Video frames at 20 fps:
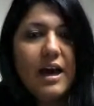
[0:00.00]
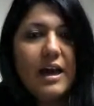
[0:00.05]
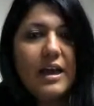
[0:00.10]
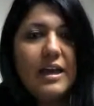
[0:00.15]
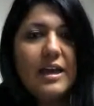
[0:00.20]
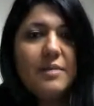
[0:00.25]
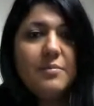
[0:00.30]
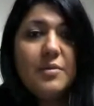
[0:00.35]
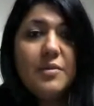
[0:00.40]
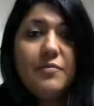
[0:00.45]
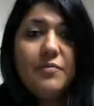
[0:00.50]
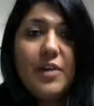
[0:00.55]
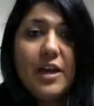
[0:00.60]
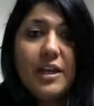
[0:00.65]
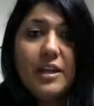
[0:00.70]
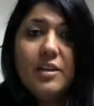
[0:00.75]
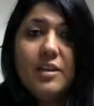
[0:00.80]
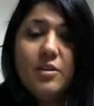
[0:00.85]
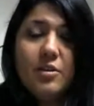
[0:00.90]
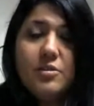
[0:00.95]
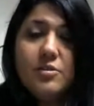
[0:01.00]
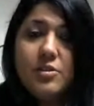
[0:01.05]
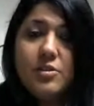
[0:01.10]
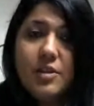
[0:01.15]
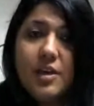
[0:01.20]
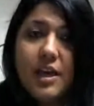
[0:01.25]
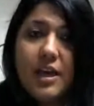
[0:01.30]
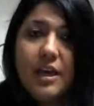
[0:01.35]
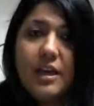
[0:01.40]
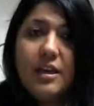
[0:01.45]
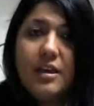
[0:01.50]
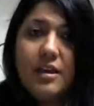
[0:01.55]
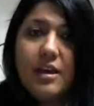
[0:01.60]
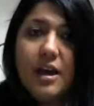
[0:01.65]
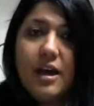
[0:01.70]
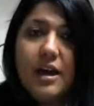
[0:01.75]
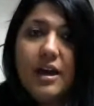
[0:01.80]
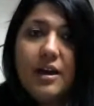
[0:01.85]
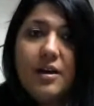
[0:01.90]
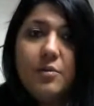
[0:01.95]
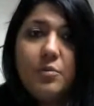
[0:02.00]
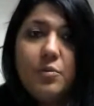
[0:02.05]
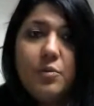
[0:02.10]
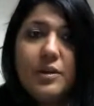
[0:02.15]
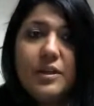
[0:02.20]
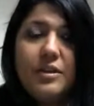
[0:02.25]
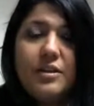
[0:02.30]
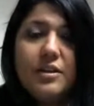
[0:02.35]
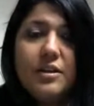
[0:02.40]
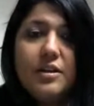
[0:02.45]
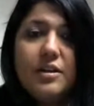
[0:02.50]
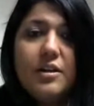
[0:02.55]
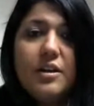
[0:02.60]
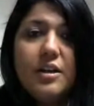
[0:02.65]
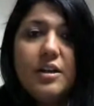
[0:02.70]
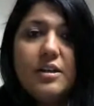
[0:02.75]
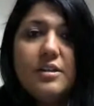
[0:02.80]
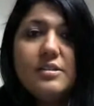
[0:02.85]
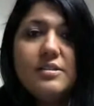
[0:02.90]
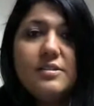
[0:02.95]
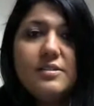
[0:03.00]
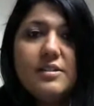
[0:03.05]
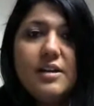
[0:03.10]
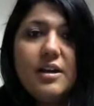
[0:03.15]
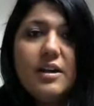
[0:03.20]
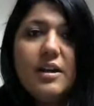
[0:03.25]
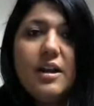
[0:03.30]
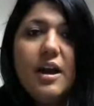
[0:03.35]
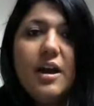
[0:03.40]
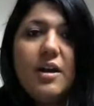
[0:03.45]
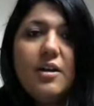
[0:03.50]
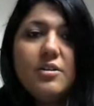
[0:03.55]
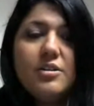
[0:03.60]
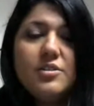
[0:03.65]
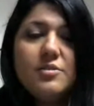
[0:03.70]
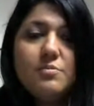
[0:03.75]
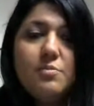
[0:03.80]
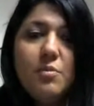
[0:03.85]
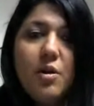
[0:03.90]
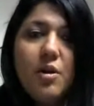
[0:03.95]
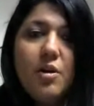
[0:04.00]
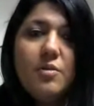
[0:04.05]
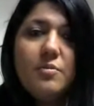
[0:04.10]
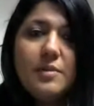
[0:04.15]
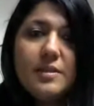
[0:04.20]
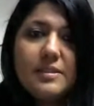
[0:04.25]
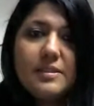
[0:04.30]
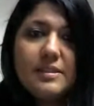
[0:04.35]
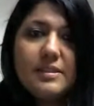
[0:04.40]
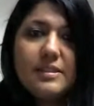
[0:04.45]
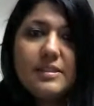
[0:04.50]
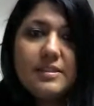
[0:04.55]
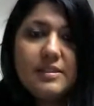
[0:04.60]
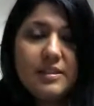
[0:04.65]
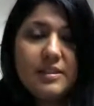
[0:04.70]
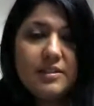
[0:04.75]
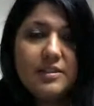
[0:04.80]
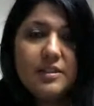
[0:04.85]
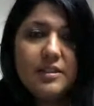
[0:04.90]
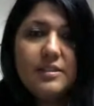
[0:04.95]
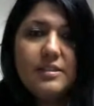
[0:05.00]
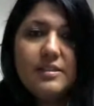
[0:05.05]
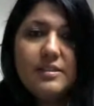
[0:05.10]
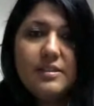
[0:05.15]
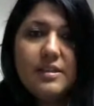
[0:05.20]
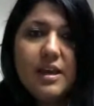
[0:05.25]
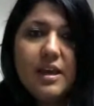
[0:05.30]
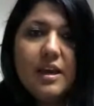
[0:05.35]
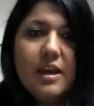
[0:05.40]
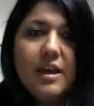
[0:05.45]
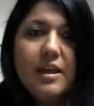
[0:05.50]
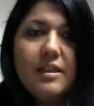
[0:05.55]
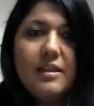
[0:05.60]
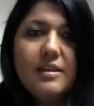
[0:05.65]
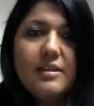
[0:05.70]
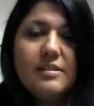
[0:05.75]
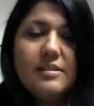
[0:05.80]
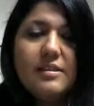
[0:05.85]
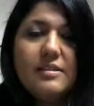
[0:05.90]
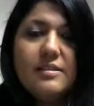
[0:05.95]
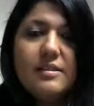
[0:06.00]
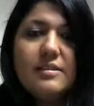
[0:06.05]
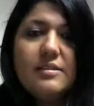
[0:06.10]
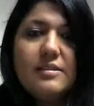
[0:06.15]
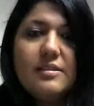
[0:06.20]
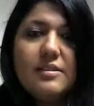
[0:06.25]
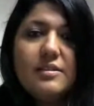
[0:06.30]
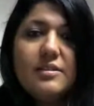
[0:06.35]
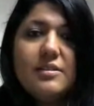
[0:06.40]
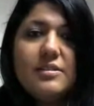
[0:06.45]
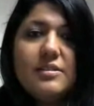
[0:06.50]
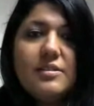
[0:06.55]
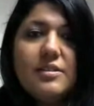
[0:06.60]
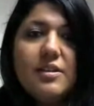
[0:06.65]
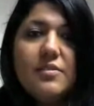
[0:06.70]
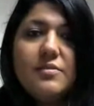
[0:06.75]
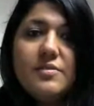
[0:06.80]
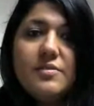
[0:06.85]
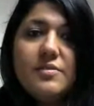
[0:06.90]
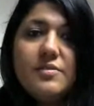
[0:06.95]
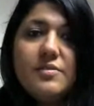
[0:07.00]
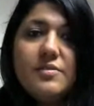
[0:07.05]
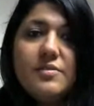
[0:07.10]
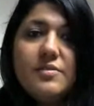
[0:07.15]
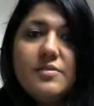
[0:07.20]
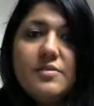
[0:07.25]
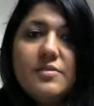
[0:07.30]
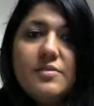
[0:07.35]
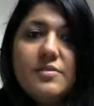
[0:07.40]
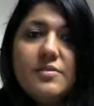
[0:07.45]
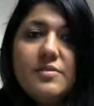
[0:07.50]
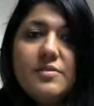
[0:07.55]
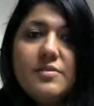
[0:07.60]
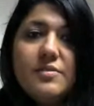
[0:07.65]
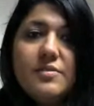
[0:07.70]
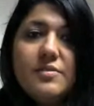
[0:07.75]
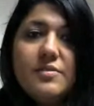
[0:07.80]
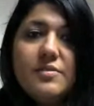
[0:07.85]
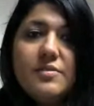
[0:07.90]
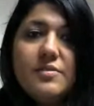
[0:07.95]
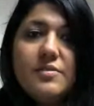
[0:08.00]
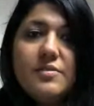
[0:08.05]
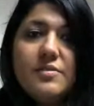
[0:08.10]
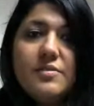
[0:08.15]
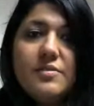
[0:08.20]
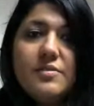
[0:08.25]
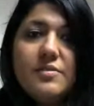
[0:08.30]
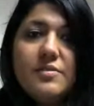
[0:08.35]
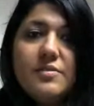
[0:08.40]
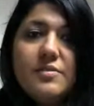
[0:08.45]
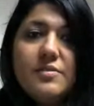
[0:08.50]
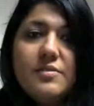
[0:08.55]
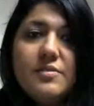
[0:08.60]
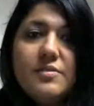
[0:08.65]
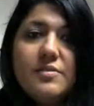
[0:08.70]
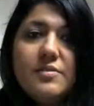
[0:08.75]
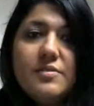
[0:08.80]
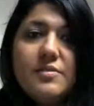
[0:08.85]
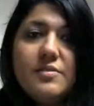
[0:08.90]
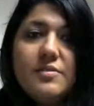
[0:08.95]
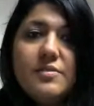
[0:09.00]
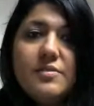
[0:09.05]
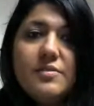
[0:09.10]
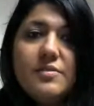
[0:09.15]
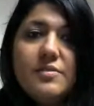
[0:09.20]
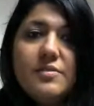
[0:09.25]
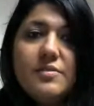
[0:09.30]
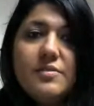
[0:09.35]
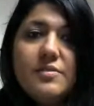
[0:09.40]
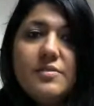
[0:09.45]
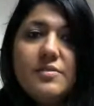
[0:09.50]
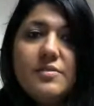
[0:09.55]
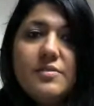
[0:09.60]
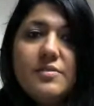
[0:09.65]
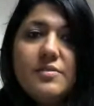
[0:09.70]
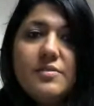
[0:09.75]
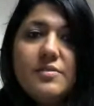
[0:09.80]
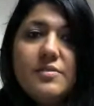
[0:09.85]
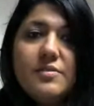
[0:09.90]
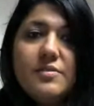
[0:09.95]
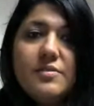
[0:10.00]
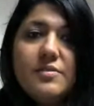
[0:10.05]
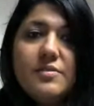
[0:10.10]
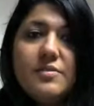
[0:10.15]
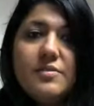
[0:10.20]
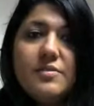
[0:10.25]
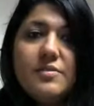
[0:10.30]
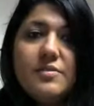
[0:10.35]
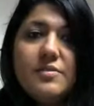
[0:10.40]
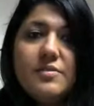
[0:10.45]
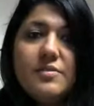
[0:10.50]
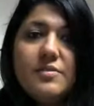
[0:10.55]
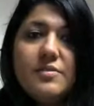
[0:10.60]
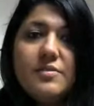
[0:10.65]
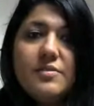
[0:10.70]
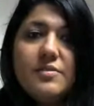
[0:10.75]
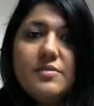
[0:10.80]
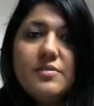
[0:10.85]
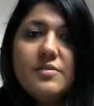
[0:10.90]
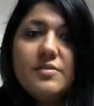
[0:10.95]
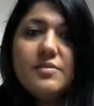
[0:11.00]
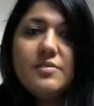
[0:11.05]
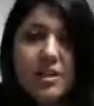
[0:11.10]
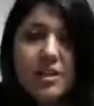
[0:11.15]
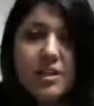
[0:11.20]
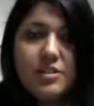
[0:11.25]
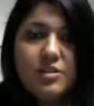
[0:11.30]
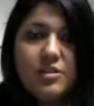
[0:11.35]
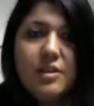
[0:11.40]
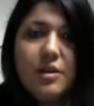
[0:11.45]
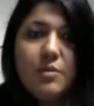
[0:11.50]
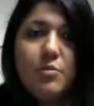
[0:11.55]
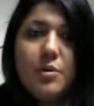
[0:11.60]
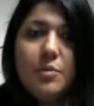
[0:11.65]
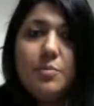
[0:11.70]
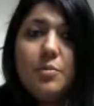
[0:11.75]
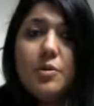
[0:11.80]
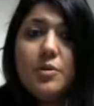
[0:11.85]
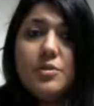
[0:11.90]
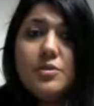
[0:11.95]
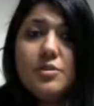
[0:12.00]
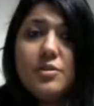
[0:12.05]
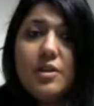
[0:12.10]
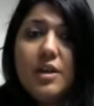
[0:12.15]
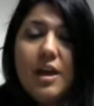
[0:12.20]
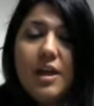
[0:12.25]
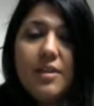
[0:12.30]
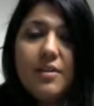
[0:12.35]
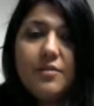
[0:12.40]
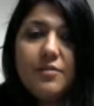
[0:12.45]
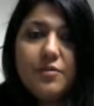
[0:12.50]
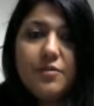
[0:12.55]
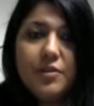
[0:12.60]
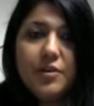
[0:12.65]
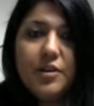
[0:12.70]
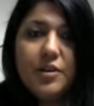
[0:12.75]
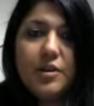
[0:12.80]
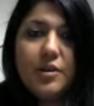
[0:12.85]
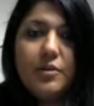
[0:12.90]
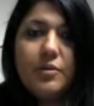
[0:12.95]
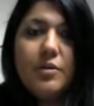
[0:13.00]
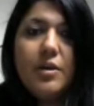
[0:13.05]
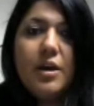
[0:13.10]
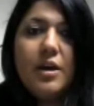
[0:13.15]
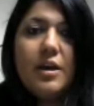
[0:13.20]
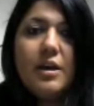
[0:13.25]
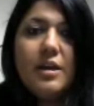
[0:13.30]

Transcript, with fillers: I am inviting you today. Uh, we are going to start our Small Business Series. This is a series of seminars uh, conjointly with the Small Business Administration that we put together for you.